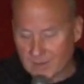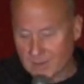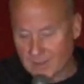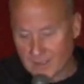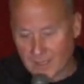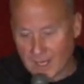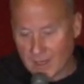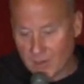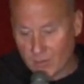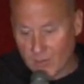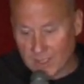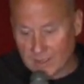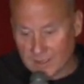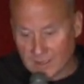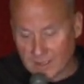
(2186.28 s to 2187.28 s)
the guy who
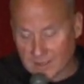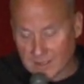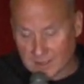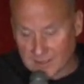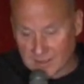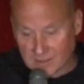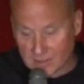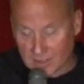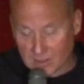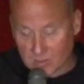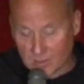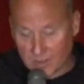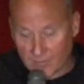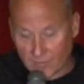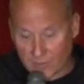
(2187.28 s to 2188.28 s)
rented this is just
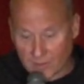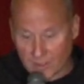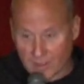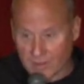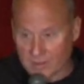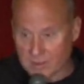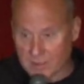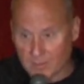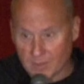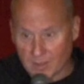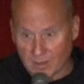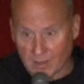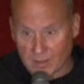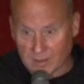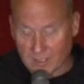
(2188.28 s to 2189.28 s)
went in for dinner. It's going to be a
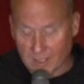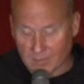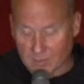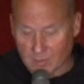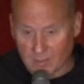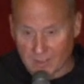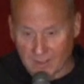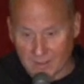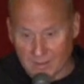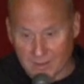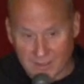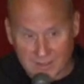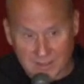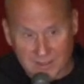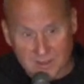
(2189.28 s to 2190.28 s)
long time. So my little
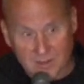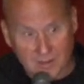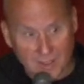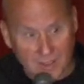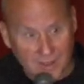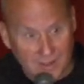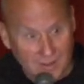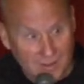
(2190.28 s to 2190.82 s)
nieces are like,